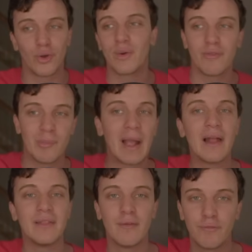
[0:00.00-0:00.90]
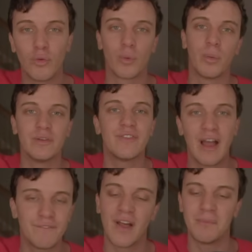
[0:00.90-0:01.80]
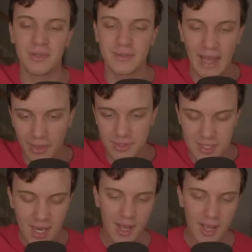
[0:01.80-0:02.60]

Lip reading: Don't give him goddamn $4.55 million.